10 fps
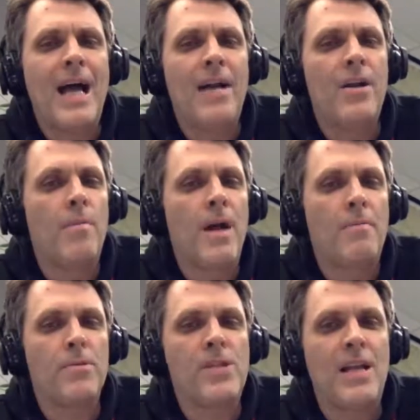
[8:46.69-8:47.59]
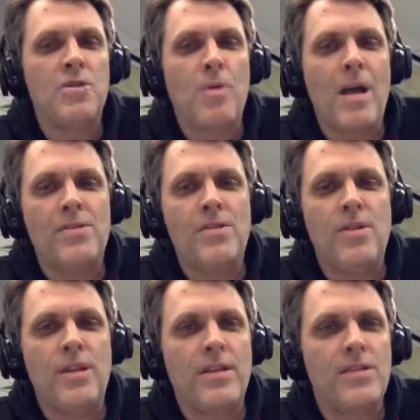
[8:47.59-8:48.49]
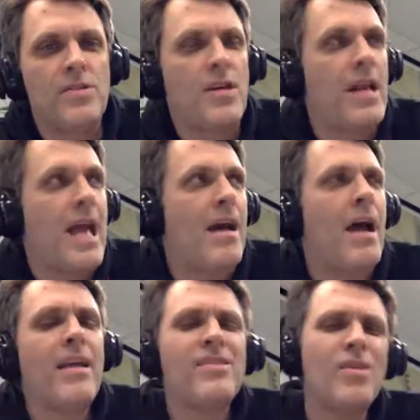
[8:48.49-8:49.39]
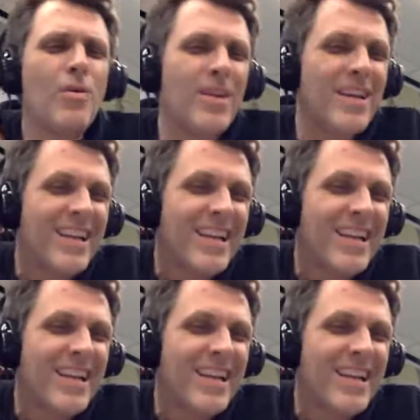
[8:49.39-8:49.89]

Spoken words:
I don't know, Mike, percentage-wise, do you think this is going to happen?